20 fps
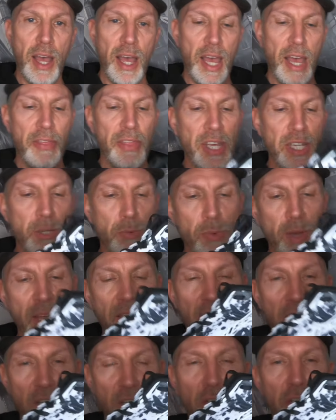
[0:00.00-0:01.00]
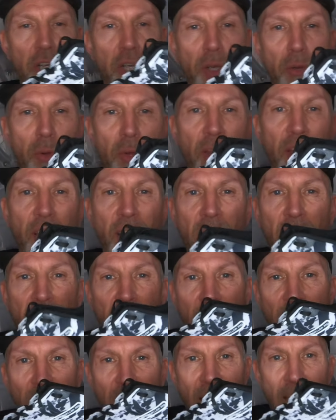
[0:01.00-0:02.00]
And this is where this shoe,
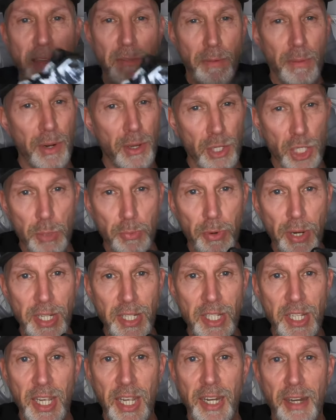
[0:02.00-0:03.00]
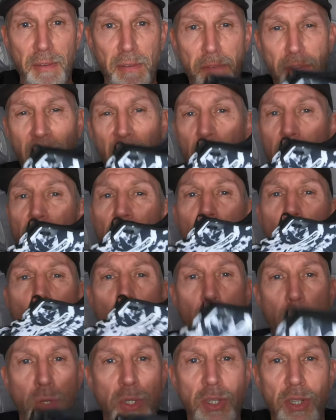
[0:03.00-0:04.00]
even when I was sprinting, felt
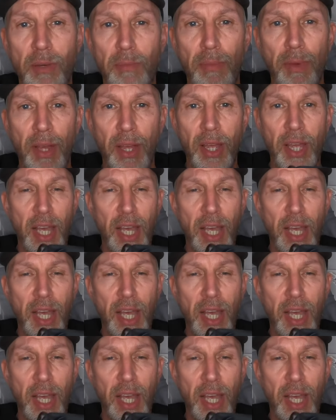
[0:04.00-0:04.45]
awesome.